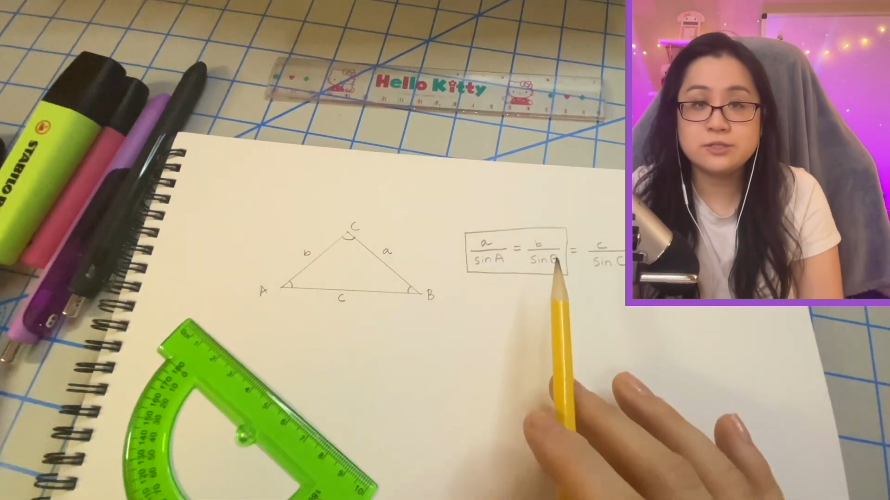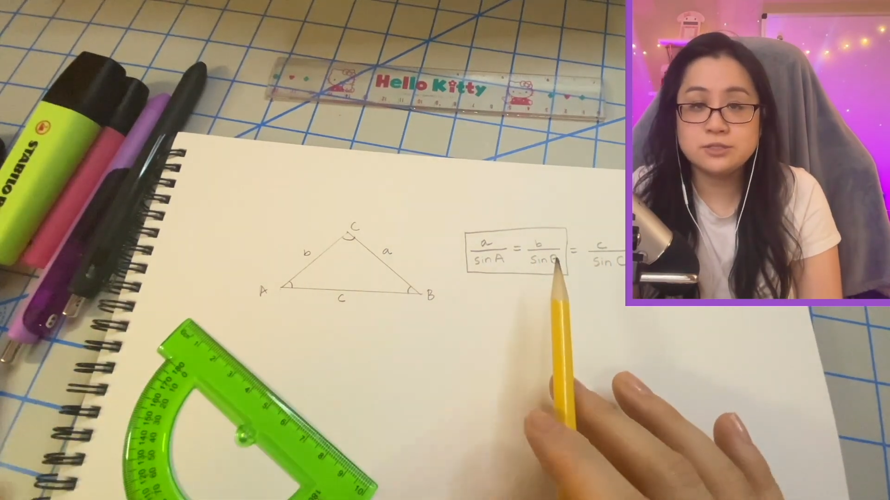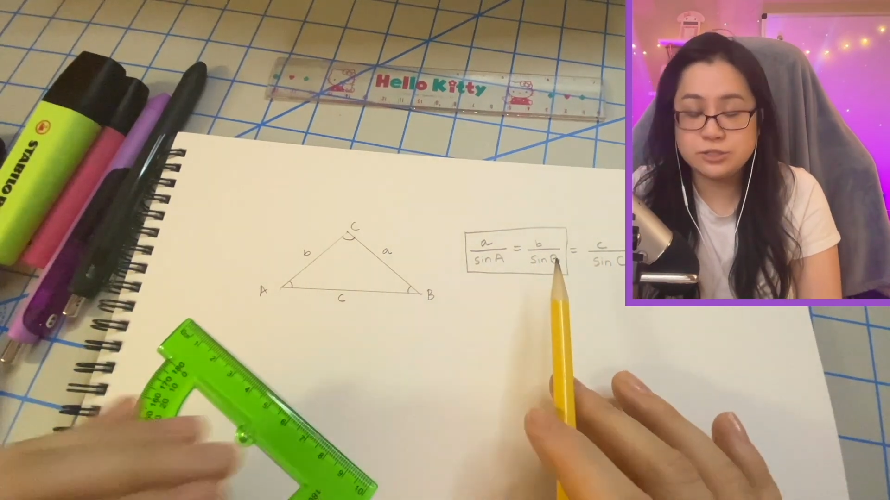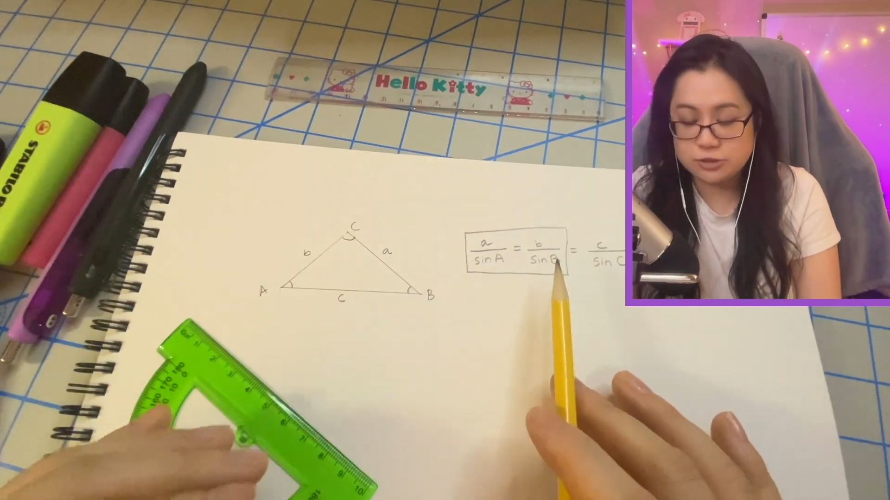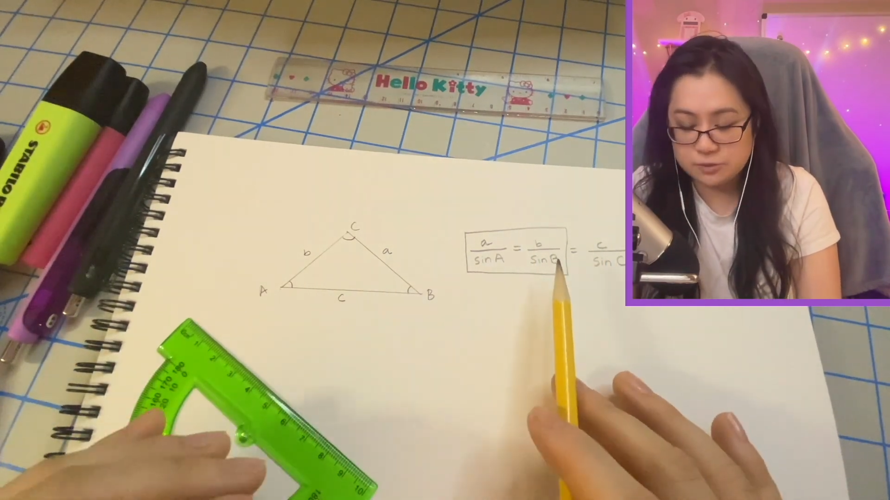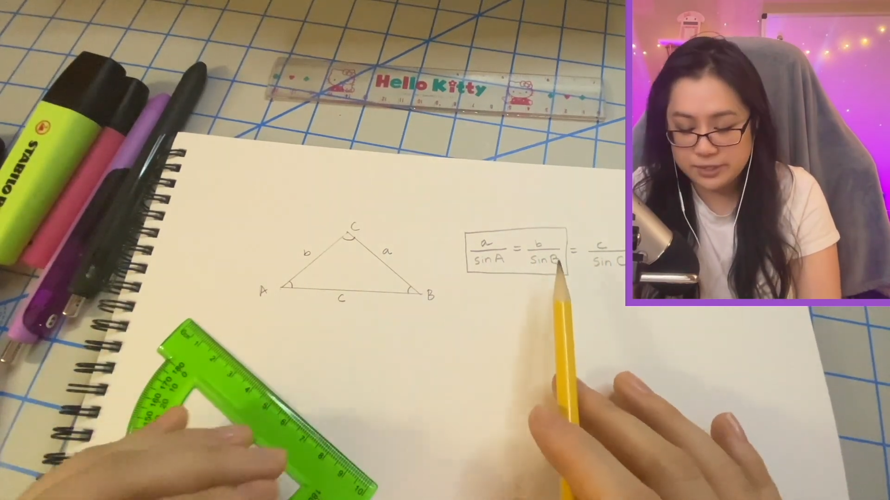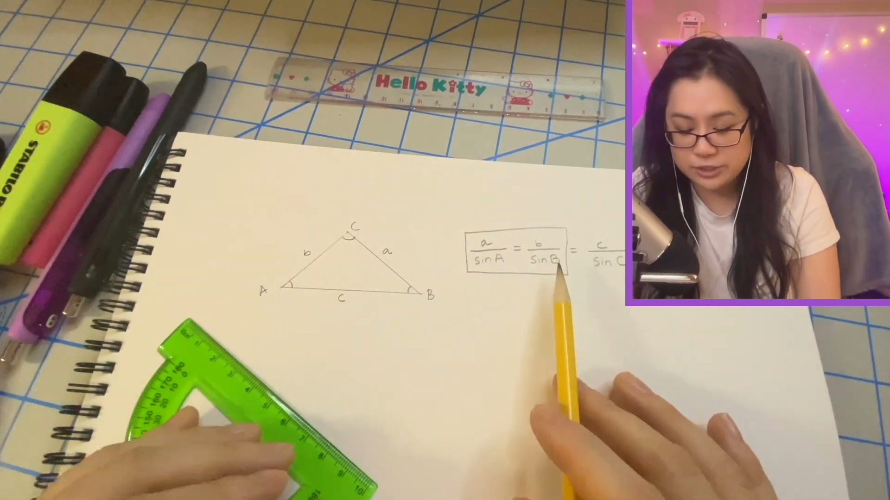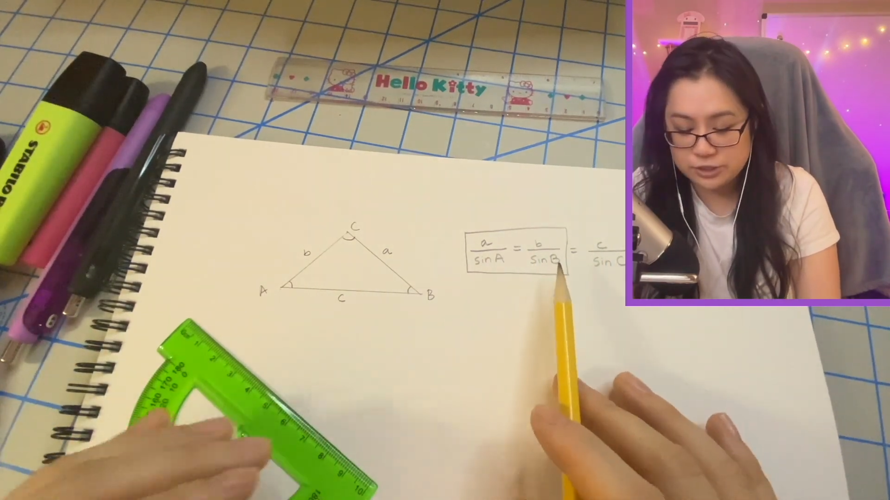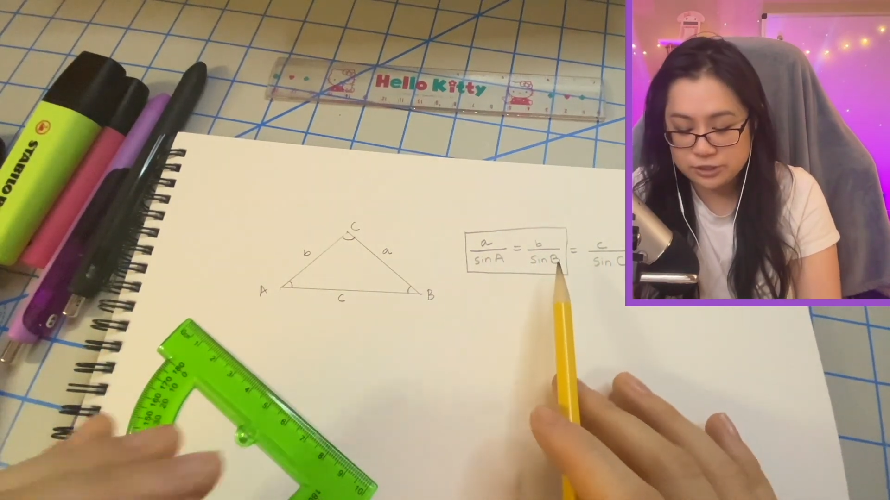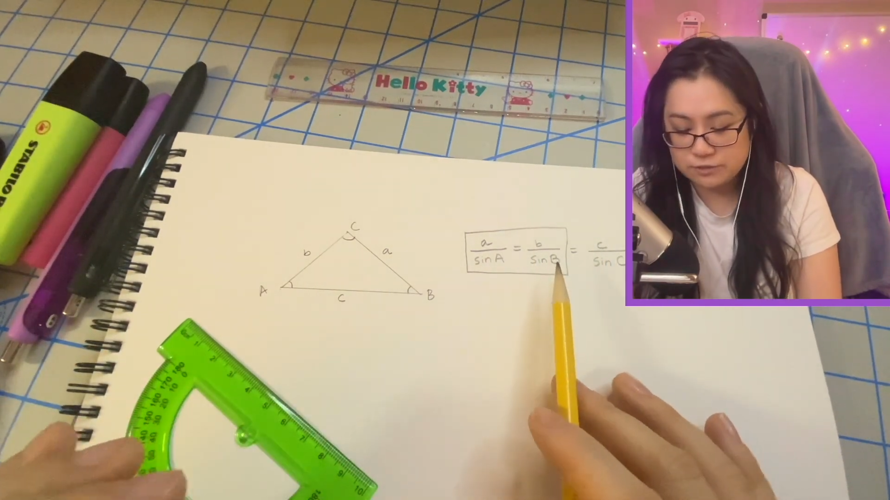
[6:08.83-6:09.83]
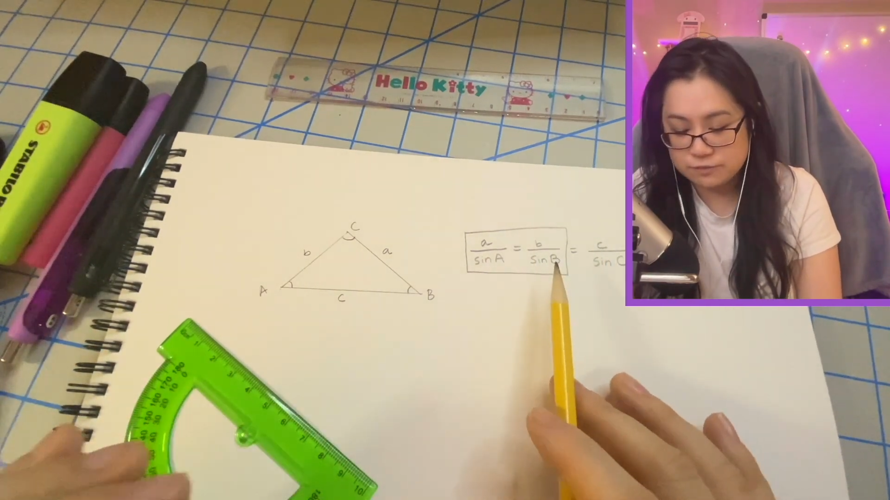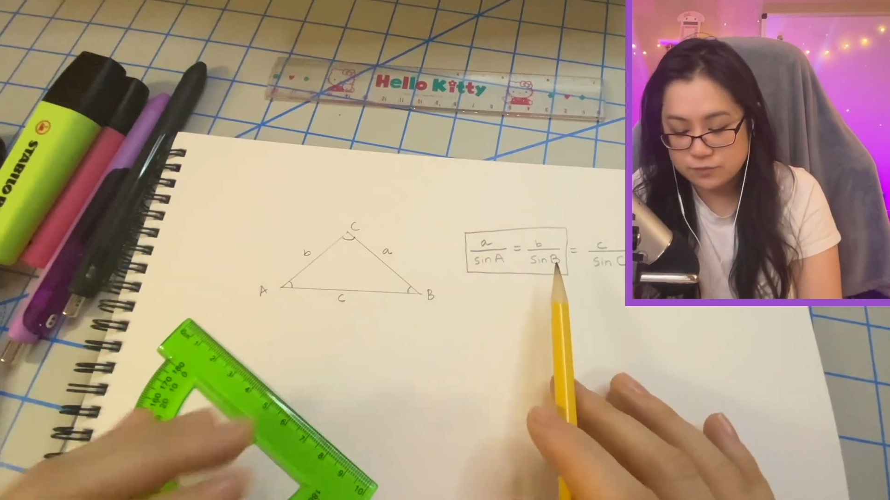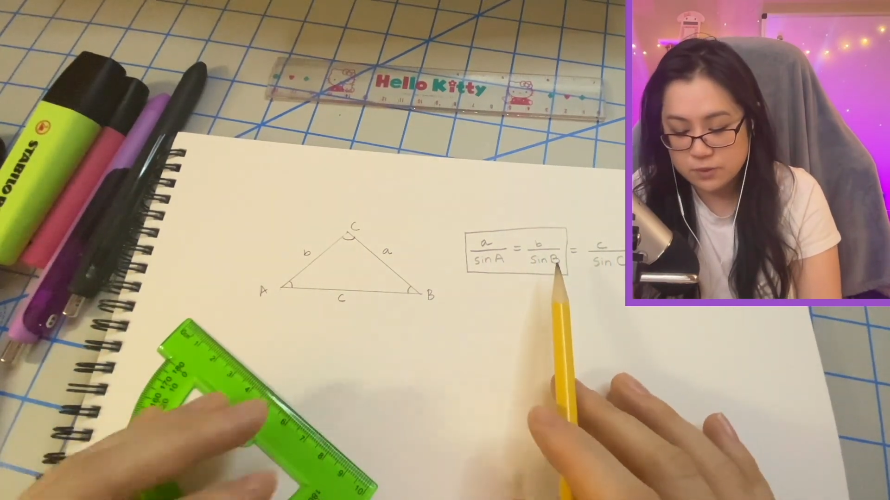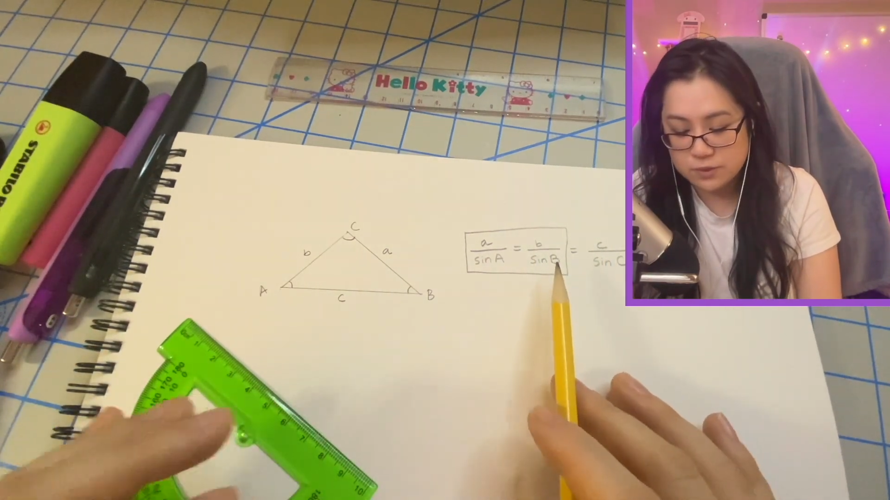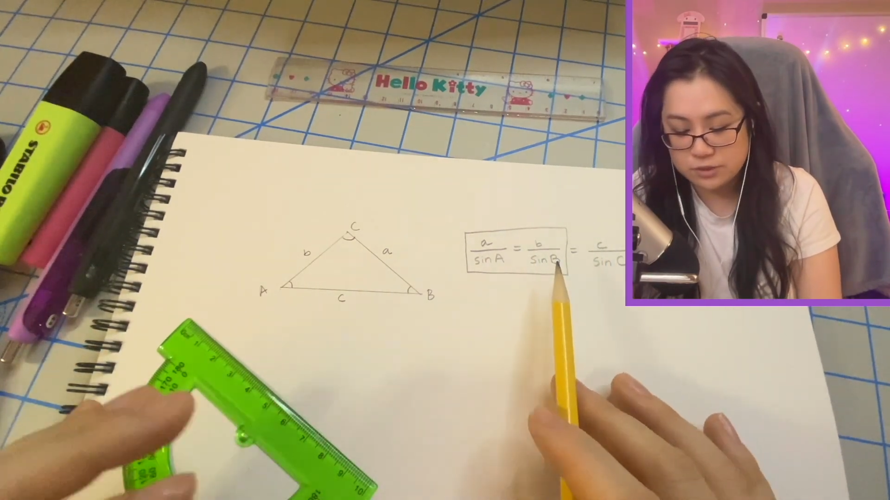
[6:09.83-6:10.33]
situation
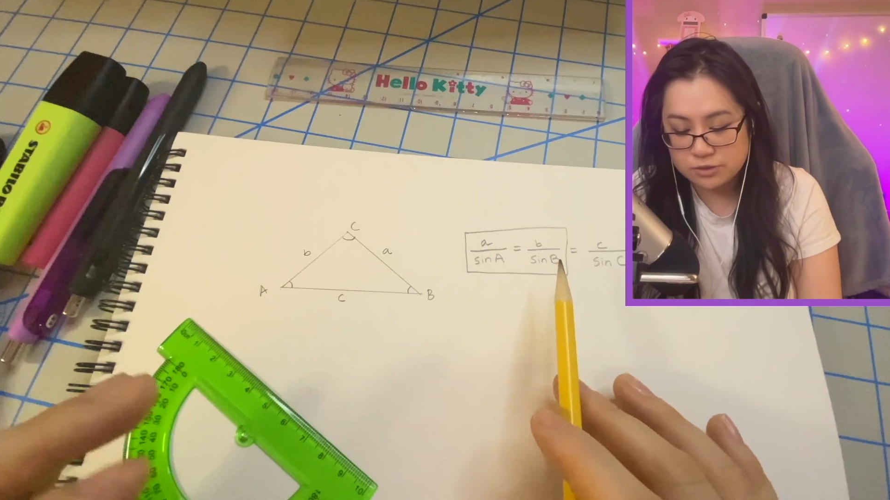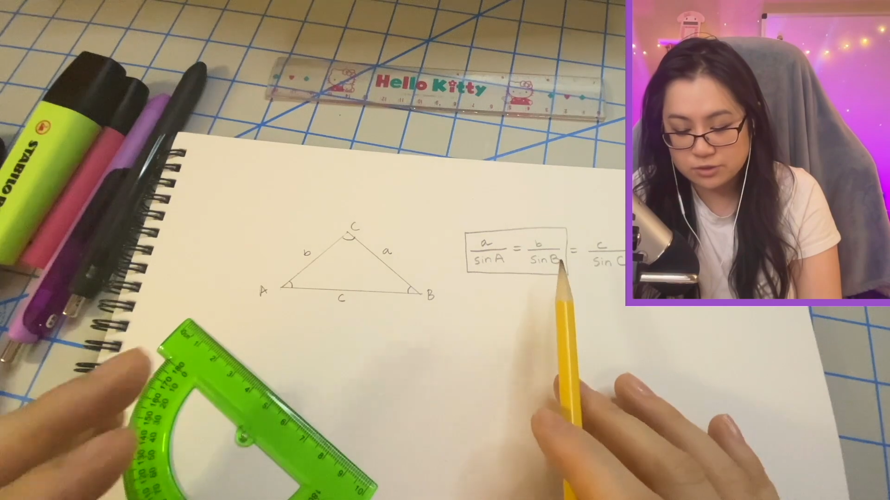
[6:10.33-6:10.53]
for the